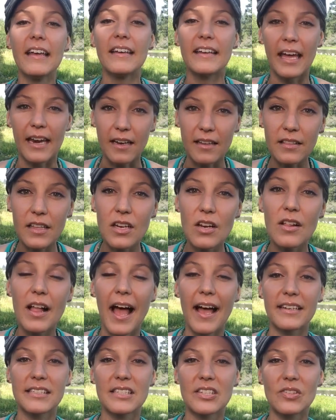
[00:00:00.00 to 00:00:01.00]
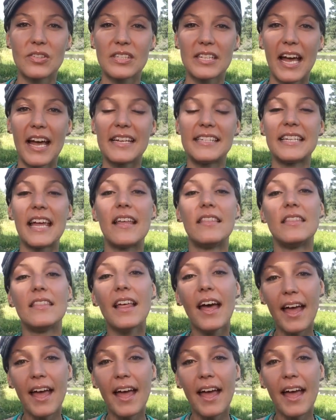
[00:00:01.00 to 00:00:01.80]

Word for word: get a little exercise, and